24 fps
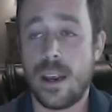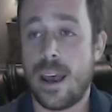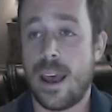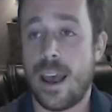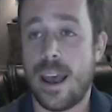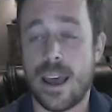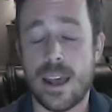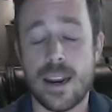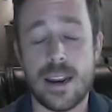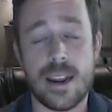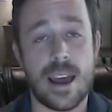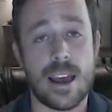
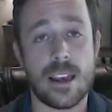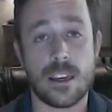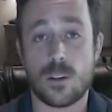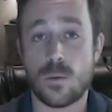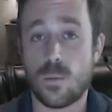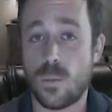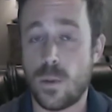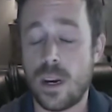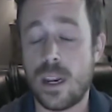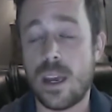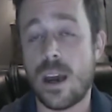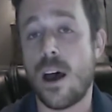And as
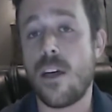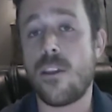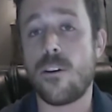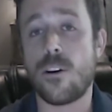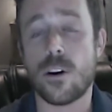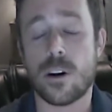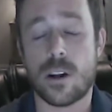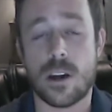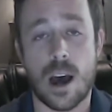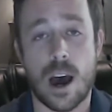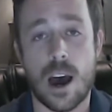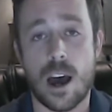many
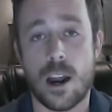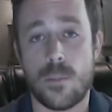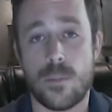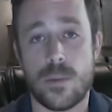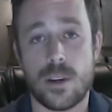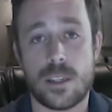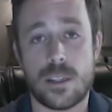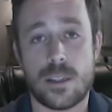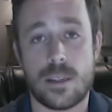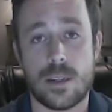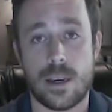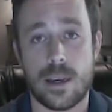other
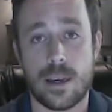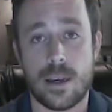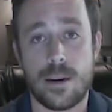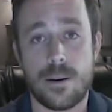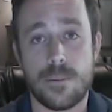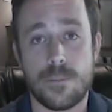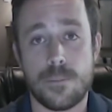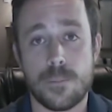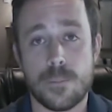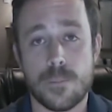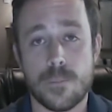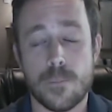economists see
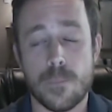it,